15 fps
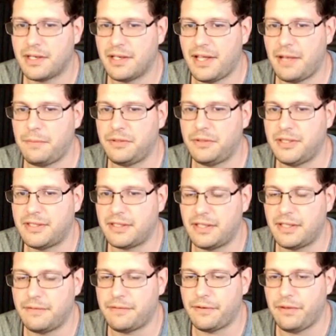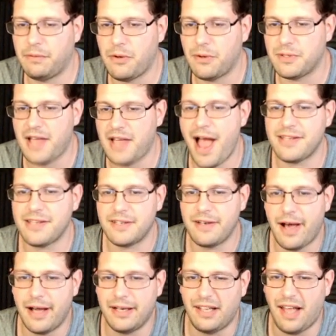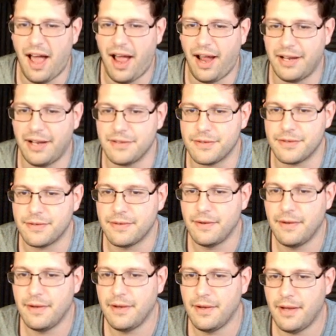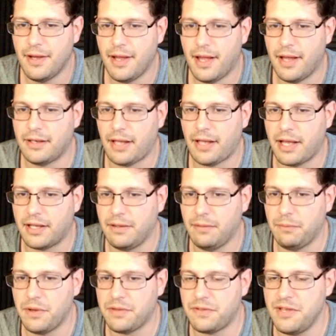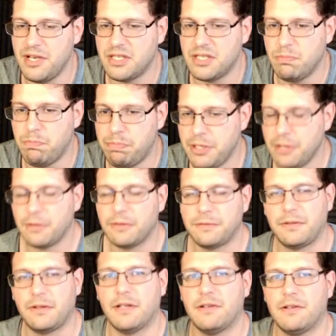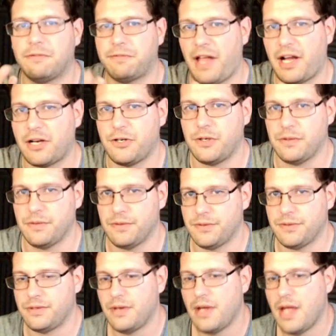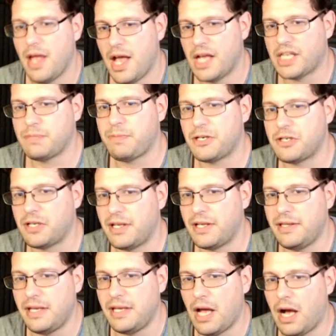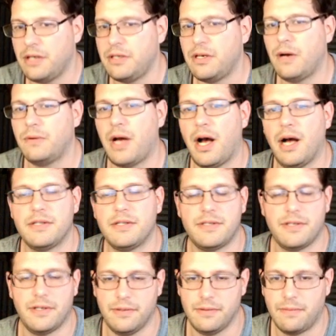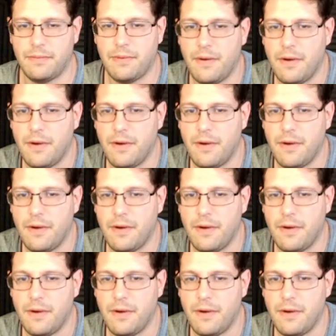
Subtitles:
the most asinine lines in, like, with these beautiful inflections, especially the unknown Hudson,